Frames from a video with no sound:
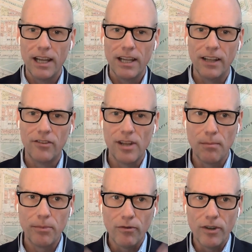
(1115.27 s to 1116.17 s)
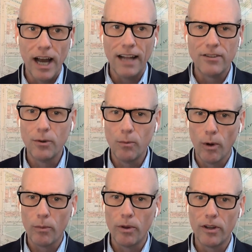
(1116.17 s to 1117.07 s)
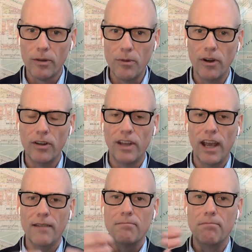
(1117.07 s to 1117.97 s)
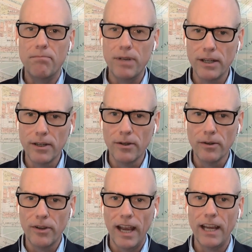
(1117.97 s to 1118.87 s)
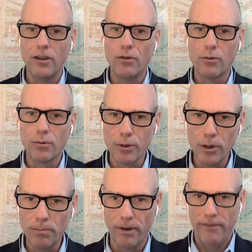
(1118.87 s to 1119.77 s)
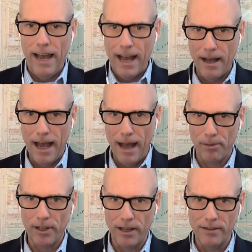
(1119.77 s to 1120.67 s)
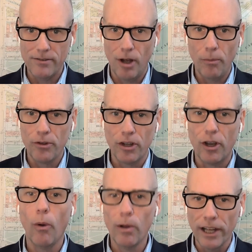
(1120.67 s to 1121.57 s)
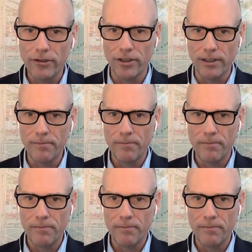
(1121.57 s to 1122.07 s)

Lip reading: you've got to work with the communities and build a group of applicants, almost a coalition.